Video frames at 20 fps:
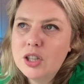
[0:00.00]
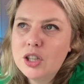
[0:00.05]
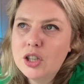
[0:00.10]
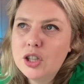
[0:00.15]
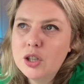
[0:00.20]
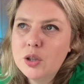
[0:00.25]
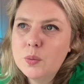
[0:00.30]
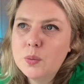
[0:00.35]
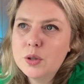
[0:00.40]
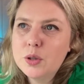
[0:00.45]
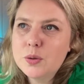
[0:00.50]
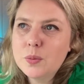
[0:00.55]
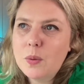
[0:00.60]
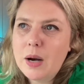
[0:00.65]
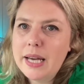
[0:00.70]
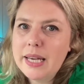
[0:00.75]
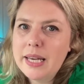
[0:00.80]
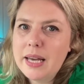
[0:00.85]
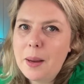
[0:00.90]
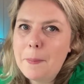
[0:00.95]
you would
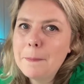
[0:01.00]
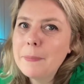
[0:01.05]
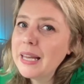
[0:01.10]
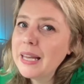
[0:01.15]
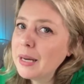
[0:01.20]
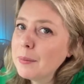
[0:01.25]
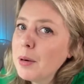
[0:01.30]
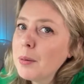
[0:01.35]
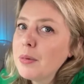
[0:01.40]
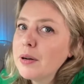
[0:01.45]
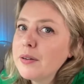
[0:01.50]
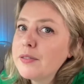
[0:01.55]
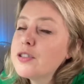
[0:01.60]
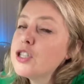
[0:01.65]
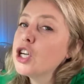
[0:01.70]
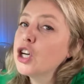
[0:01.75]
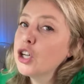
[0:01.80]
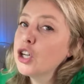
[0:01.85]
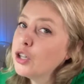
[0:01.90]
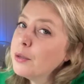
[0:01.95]
wait a minimum of
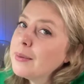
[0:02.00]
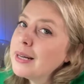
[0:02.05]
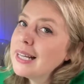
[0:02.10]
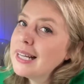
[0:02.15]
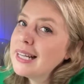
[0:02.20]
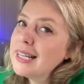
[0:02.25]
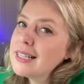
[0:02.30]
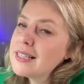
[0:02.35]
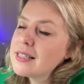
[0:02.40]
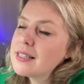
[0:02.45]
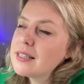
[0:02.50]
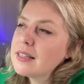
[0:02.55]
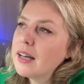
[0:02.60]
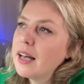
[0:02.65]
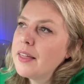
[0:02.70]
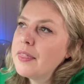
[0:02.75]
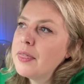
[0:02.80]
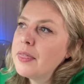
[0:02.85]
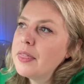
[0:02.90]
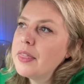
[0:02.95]
2 minutes
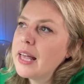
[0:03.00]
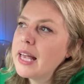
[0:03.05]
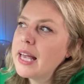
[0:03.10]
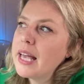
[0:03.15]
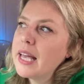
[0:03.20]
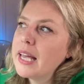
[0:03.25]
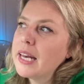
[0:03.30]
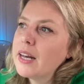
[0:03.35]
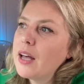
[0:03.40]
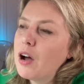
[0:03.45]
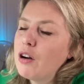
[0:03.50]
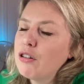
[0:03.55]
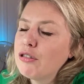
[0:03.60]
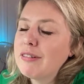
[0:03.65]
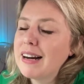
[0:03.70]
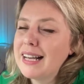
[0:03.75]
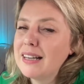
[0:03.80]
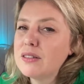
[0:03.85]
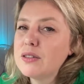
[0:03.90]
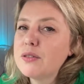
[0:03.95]
and then
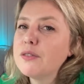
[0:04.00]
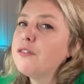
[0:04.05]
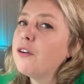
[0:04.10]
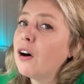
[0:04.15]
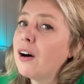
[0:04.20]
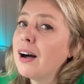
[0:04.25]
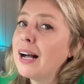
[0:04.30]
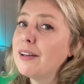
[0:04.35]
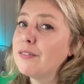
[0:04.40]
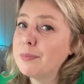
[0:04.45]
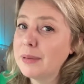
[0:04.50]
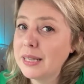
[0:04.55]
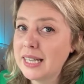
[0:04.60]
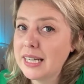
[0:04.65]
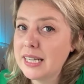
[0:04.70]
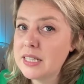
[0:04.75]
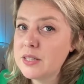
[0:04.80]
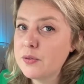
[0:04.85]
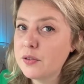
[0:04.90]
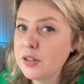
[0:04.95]
around 5
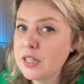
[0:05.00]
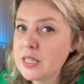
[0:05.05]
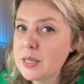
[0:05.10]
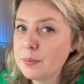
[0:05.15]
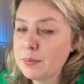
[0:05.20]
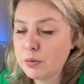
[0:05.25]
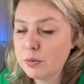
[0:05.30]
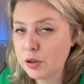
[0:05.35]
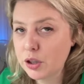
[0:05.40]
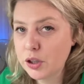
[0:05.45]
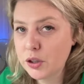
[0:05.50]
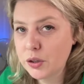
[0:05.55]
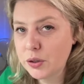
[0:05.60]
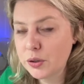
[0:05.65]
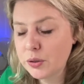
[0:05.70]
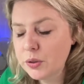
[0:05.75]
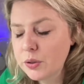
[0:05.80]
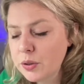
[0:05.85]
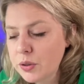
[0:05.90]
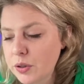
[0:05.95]
minutes for it to
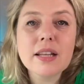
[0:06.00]
brew.